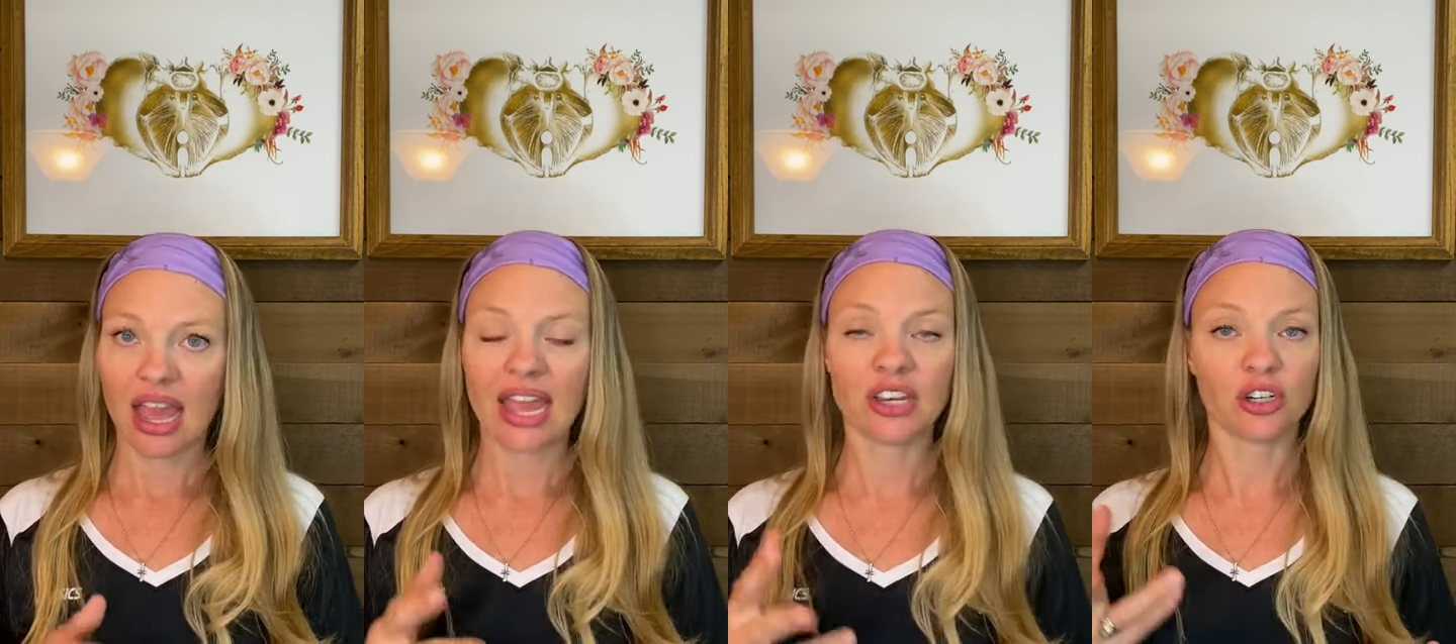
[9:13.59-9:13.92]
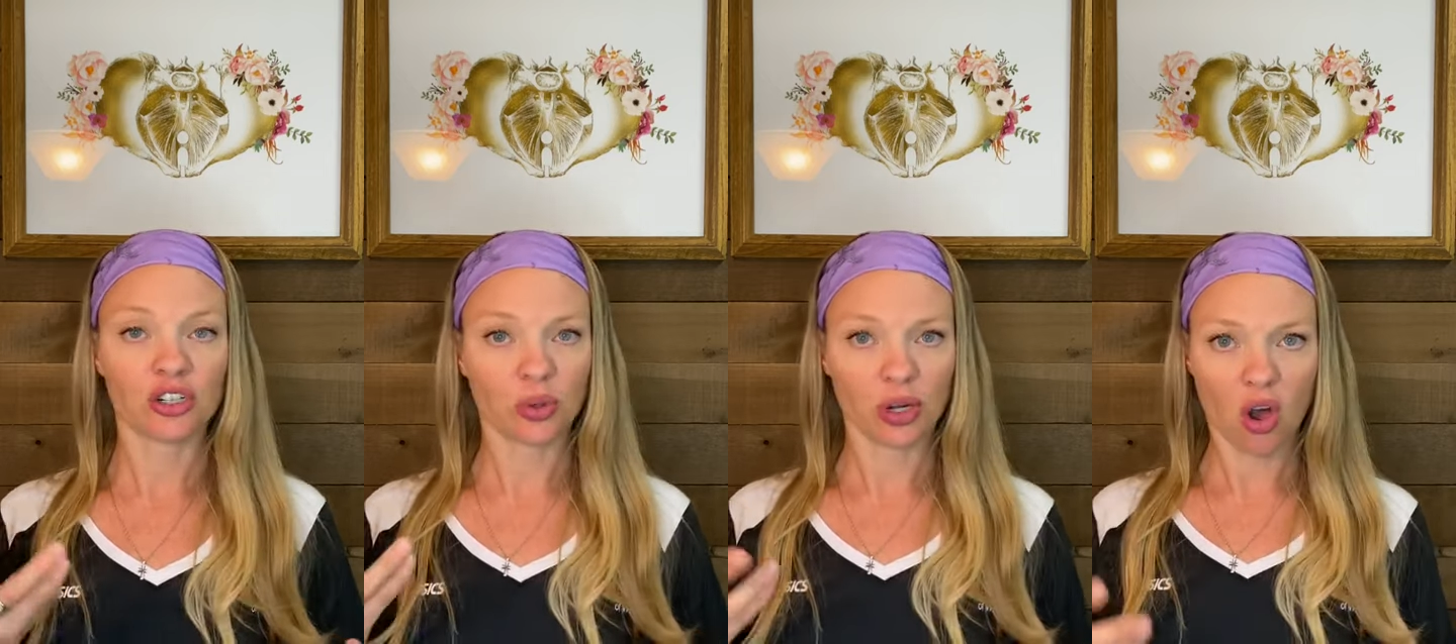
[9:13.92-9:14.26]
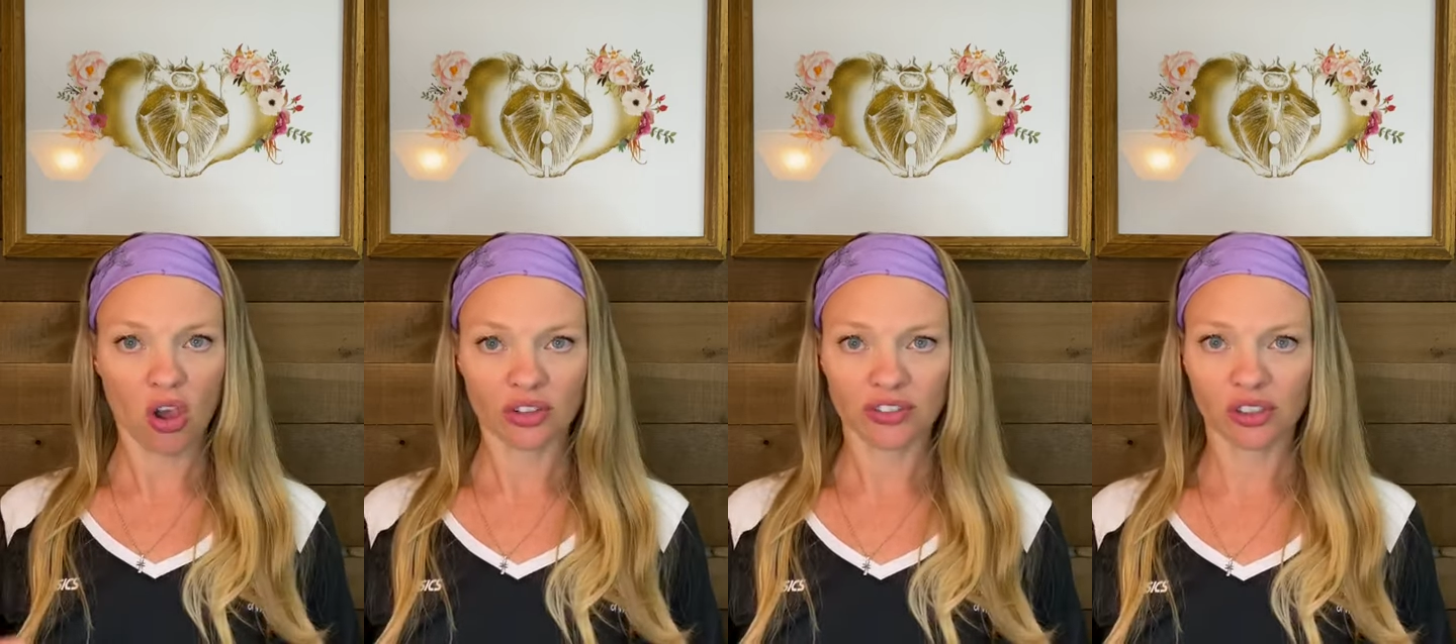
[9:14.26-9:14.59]
and you're doing
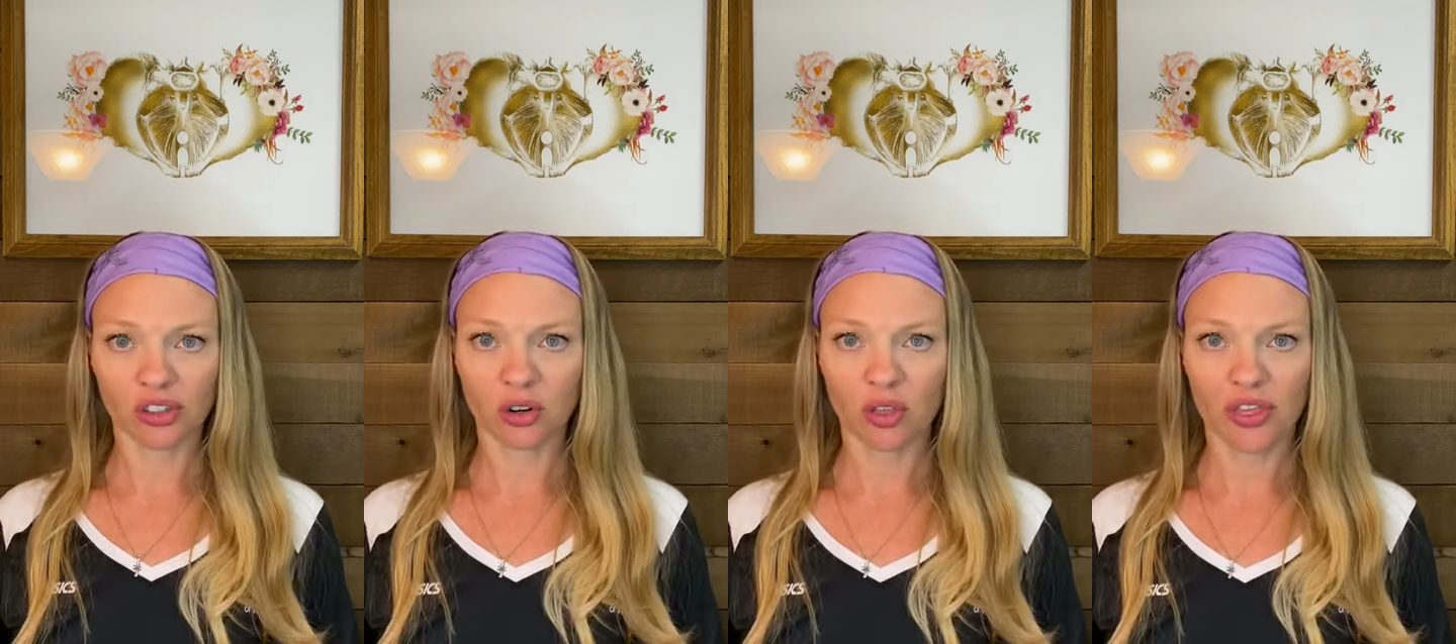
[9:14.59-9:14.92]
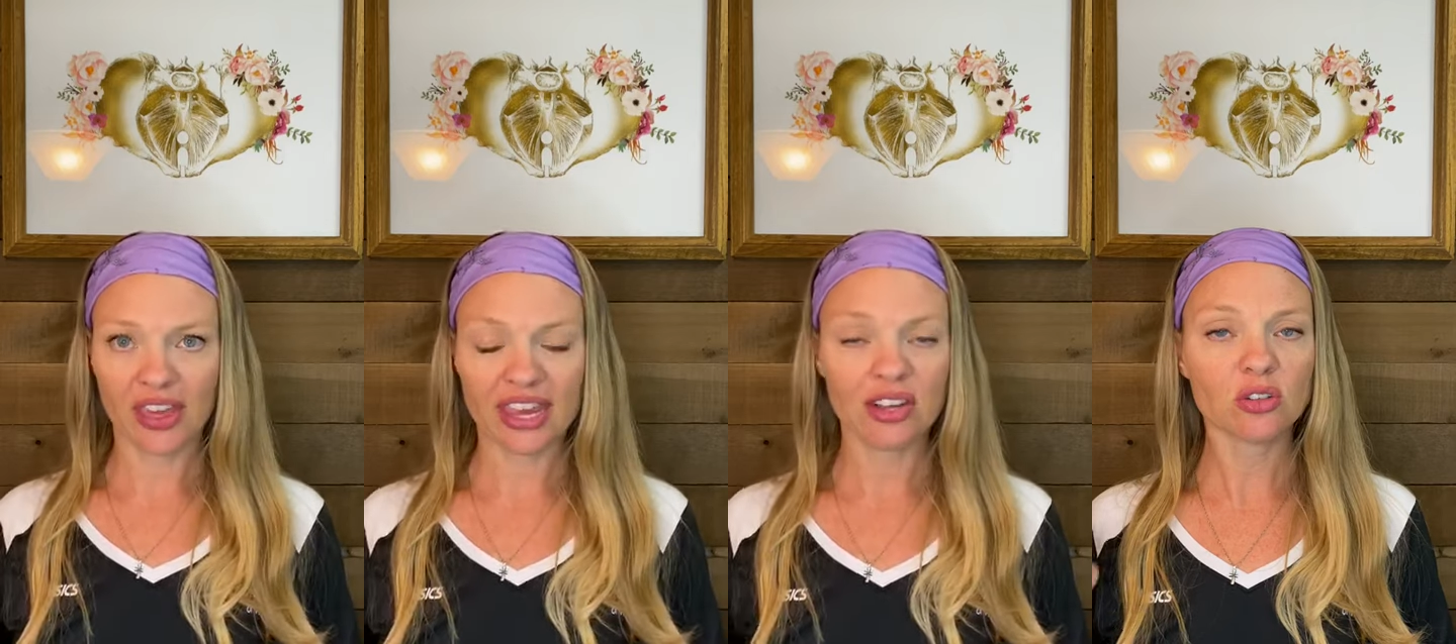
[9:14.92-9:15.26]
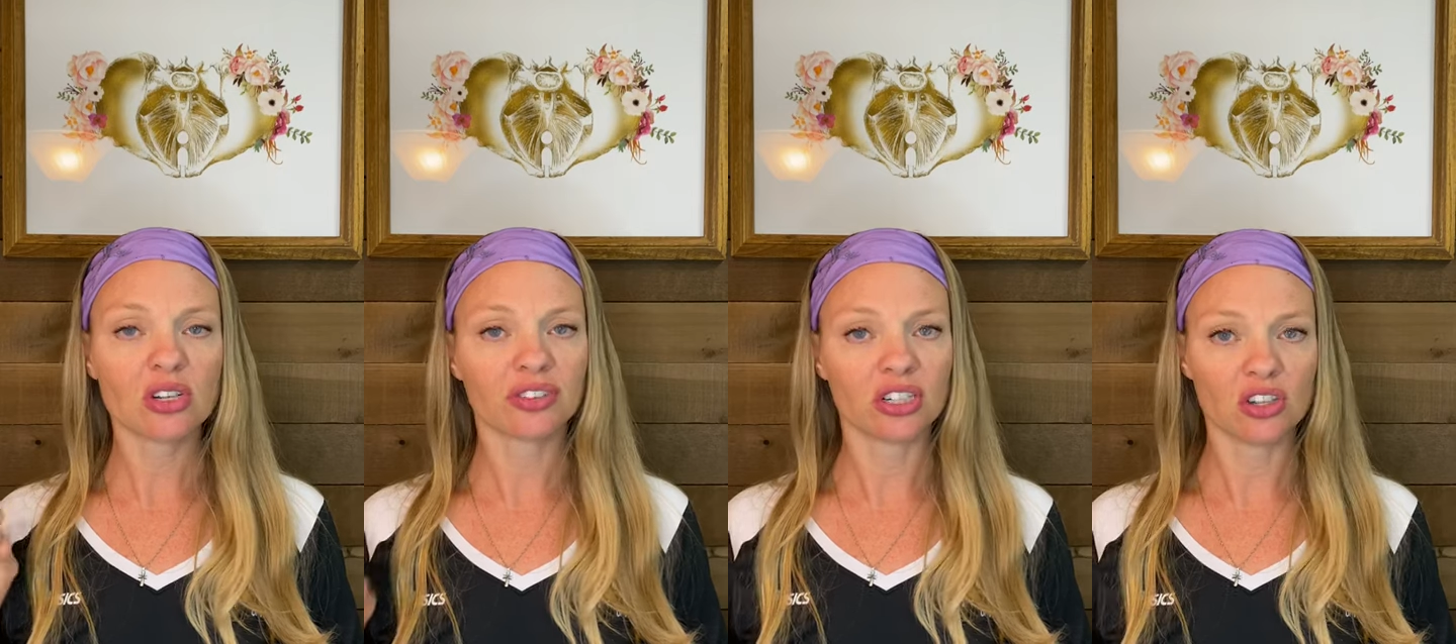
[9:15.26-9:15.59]
all of your little things
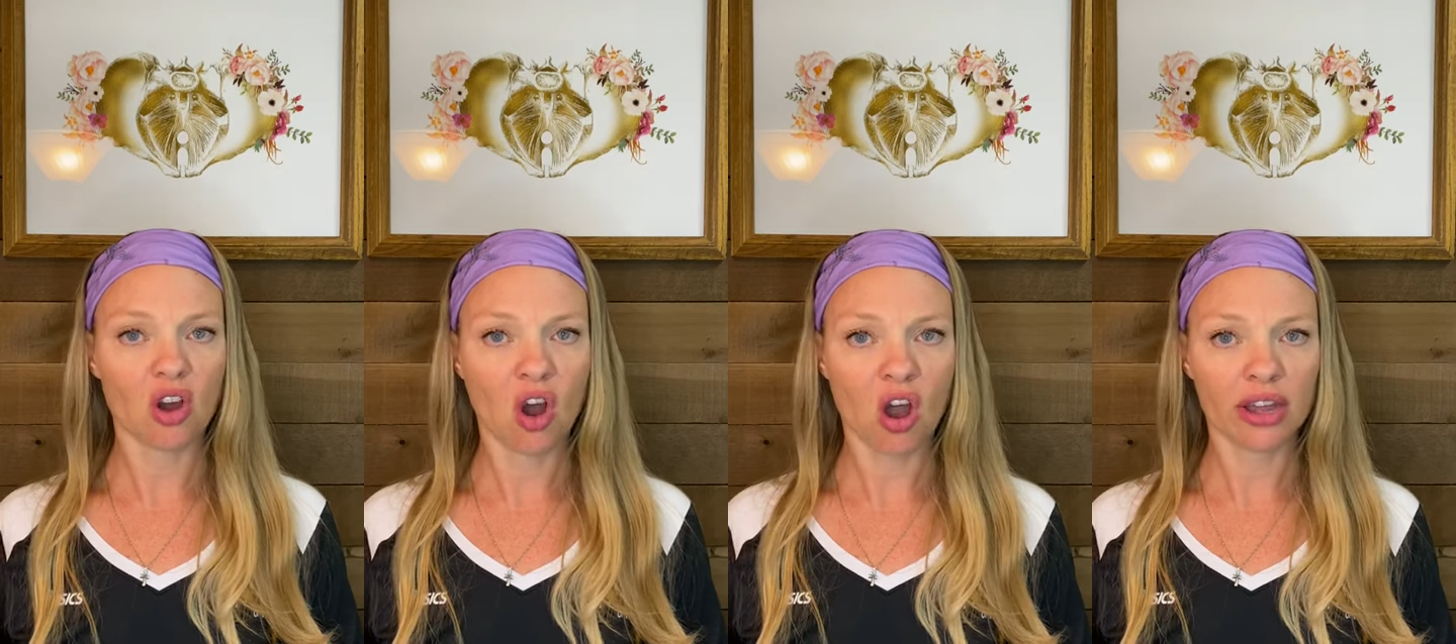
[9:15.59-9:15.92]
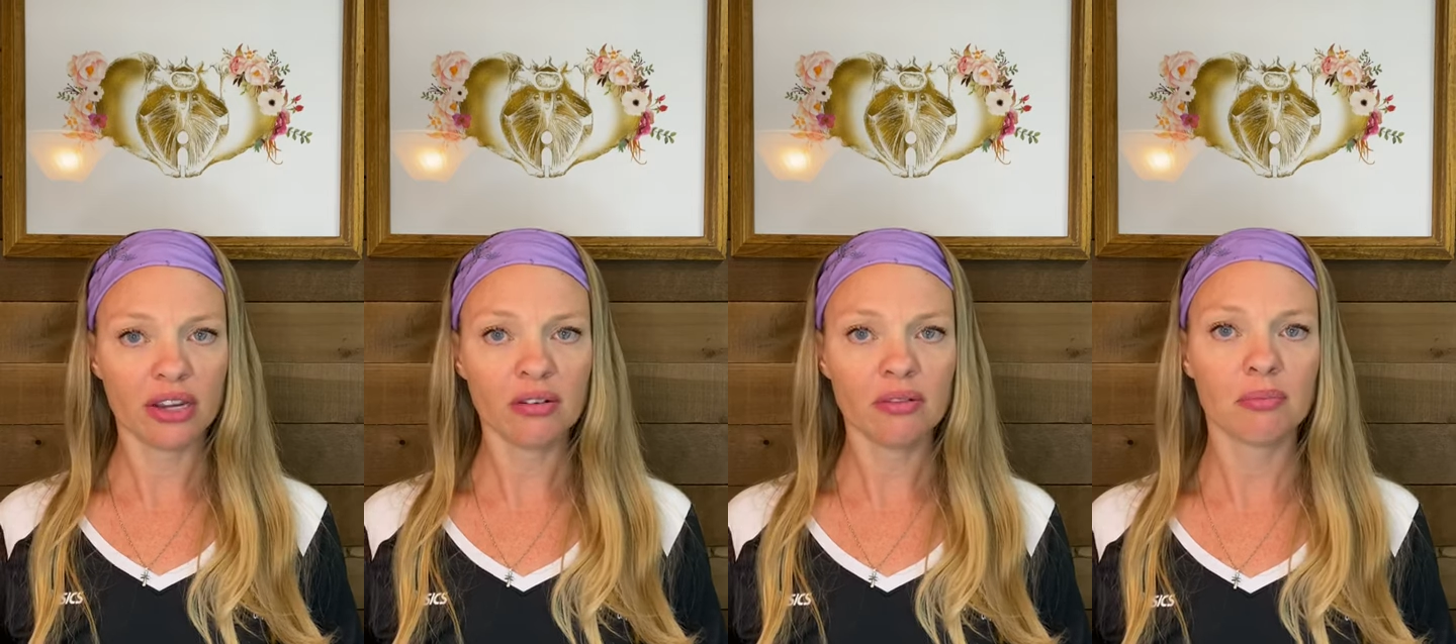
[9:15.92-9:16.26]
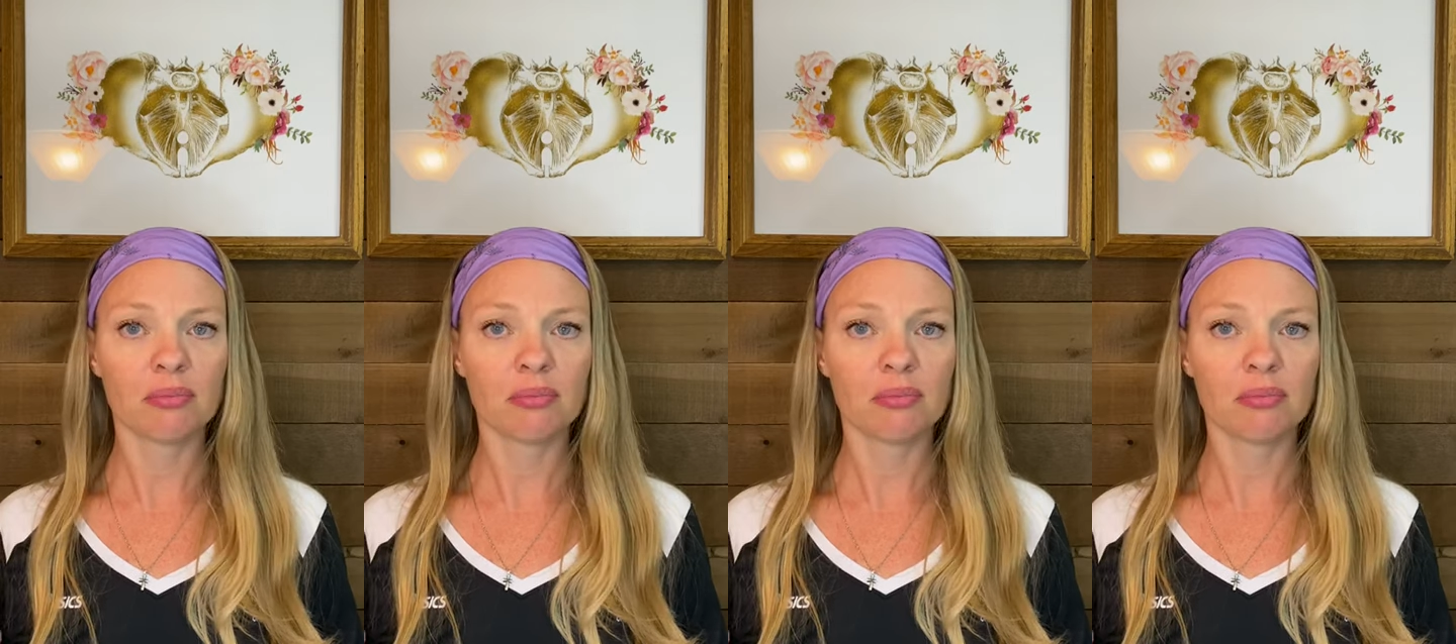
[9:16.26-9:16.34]
whenever it's on.